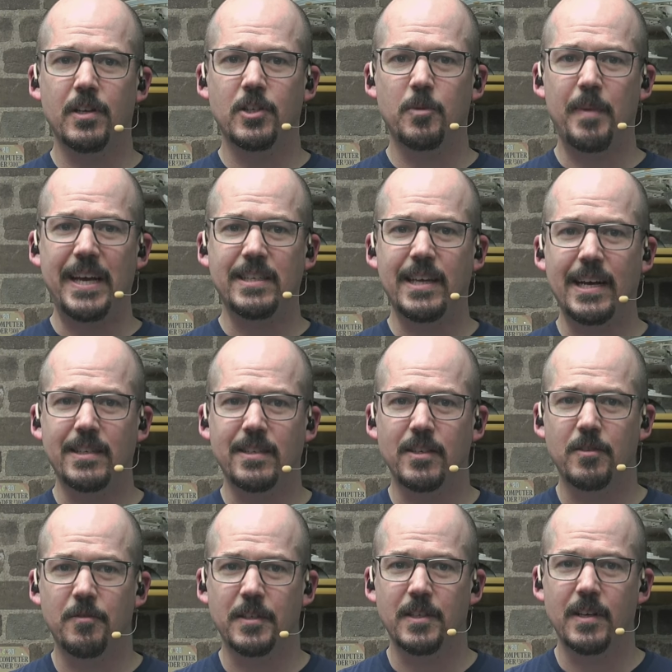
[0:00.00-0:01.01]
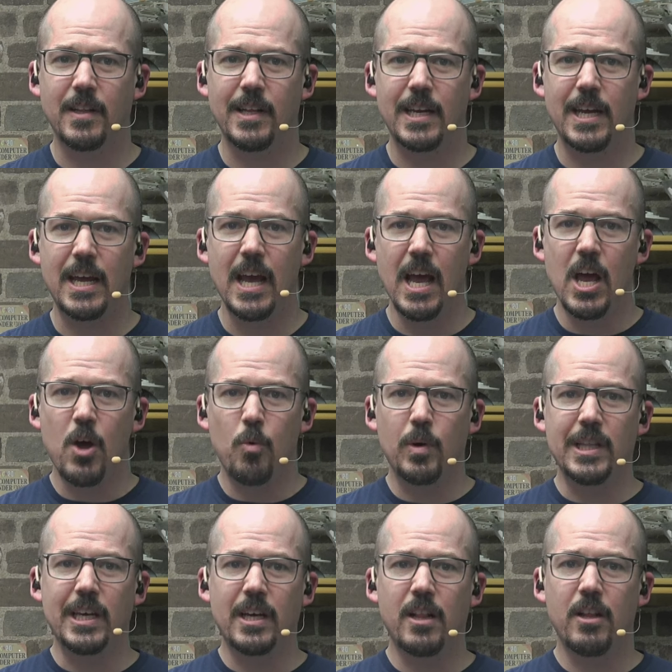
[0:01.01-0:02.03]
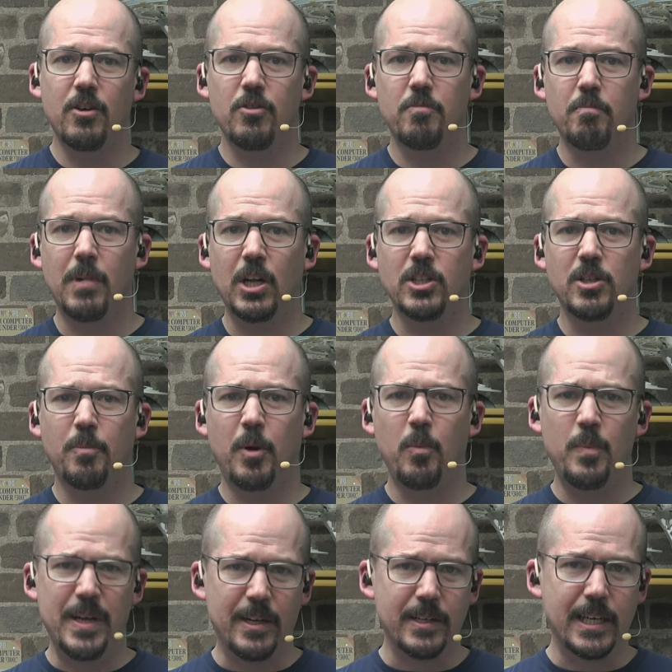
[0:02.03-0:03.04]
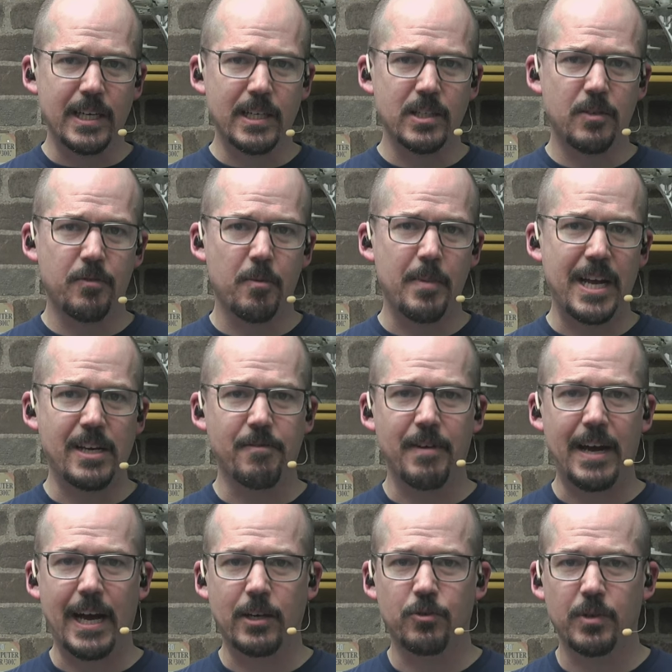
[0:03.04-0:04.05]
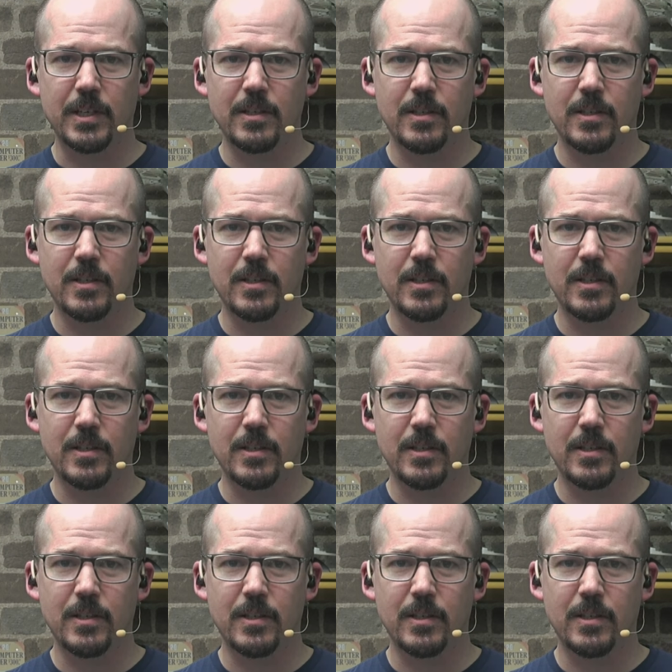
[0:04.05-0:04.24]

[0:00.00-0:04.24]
SpaceX's facility will include multiple buildings for manufacturing,